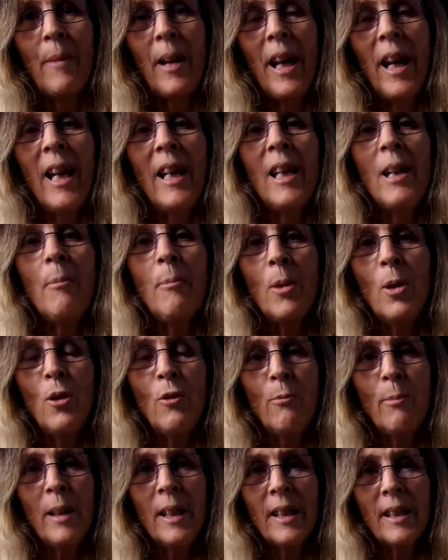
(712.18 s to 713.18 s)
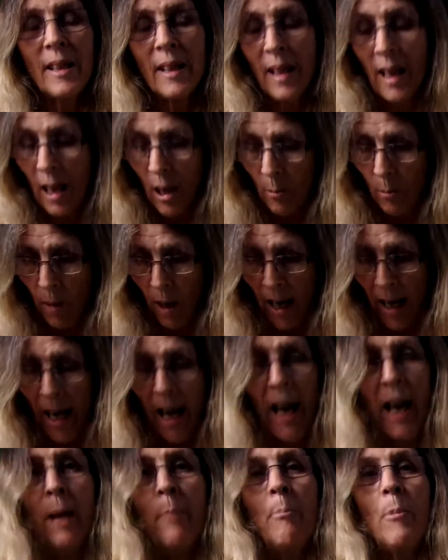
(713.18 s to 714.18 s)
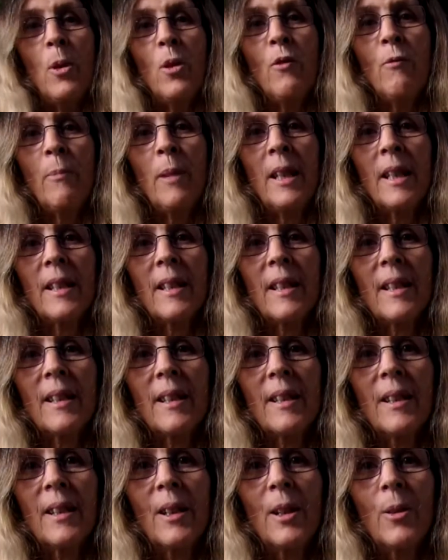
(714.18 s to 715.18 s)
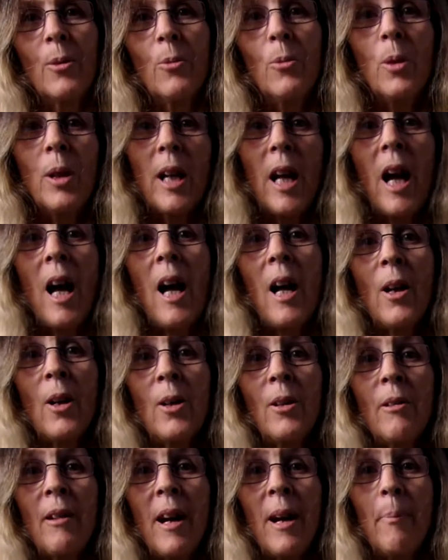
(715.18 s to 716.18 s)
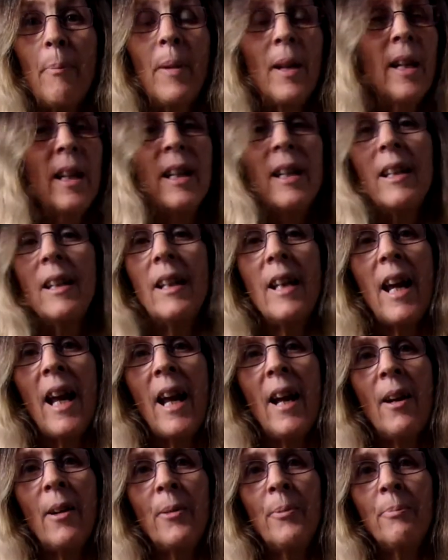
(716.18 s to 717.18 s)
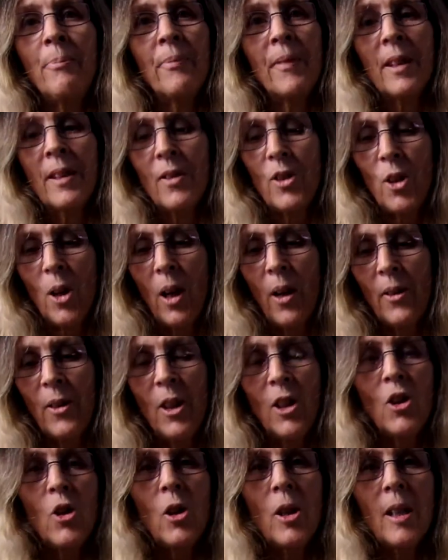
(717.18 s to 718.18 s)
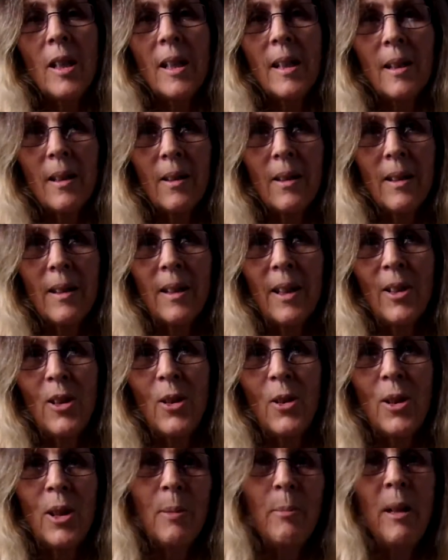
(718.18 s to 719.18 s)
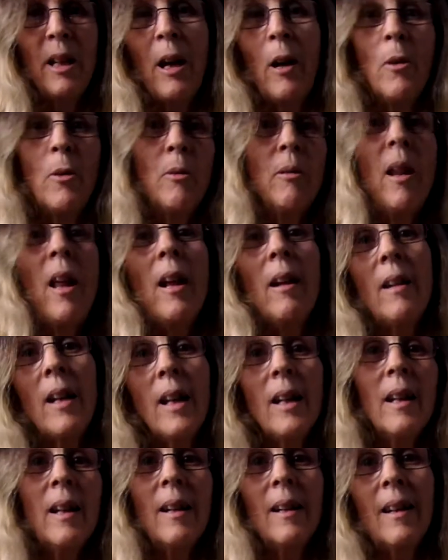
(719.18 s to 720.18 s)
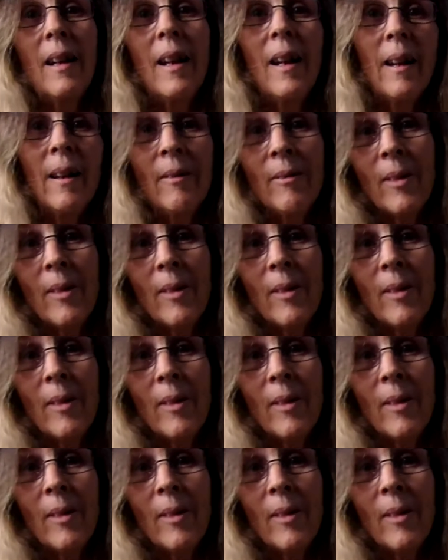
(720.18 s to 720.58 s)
any movements, my hand movements would arc her up. Now, I think she's just gotten so used to me going la la la la